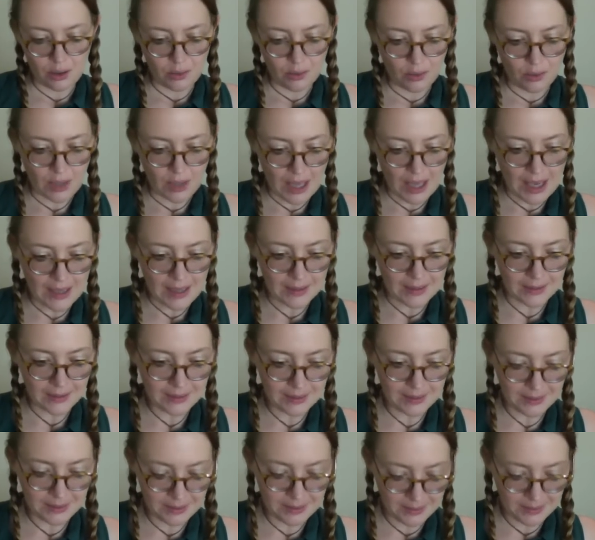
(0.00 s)

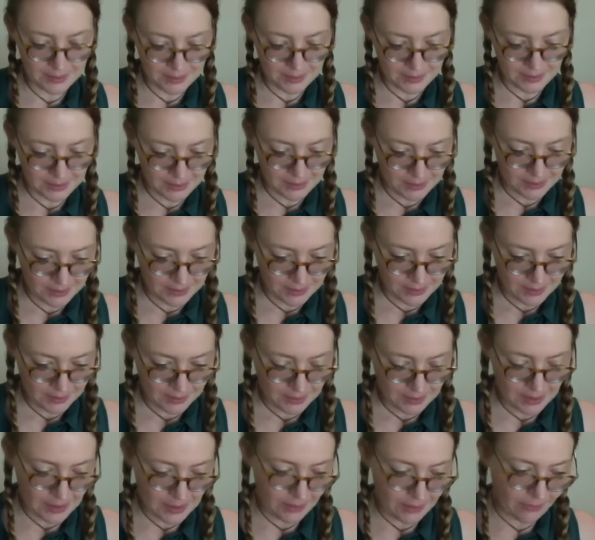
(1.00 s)
can't
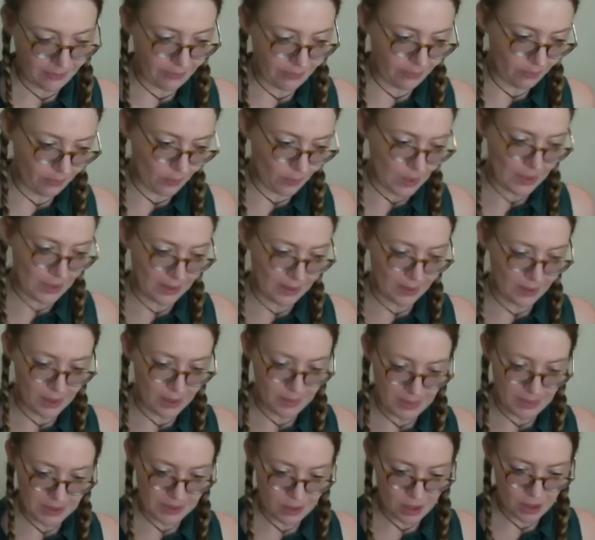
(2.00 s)
live when there is
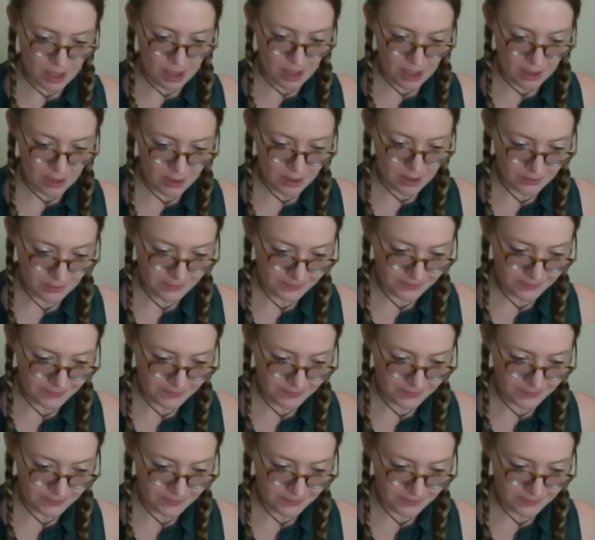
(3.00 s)
betrayal.